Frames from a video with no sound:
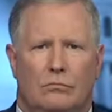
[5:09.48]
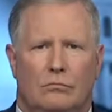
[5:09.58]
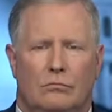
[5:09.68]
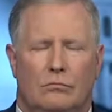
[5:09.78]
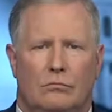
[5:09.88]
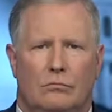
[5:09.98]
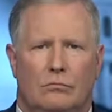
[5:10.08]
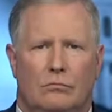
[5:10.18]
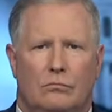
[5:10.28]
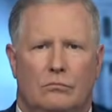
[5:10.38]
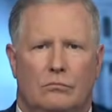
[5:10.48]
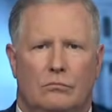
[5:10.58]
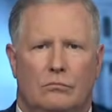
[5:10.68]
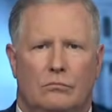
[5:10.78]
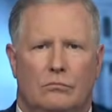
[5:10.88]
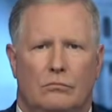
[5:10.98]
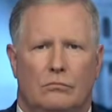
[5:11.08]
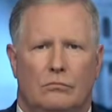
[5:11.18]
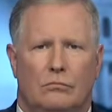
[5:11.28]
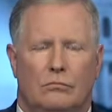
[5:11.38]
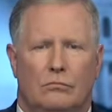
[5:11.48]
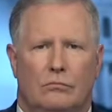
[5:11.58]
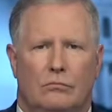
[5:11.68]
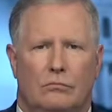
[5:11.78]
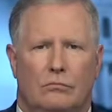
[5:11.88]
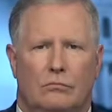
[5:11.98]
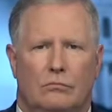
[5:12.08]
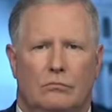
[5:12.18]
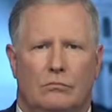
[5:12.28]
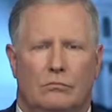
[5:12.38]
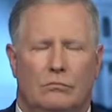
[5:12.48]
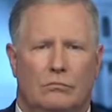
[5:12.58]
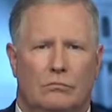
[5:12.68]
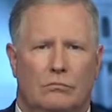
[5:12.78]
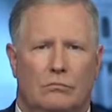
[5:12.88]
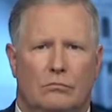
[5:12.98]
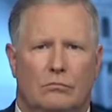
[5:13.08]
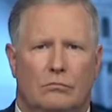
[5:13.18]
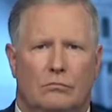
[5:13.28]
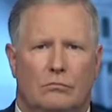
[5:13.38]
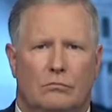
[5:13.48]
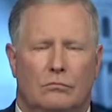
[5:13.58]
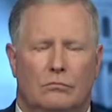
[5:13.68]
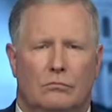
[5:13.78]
The person shown says nothing.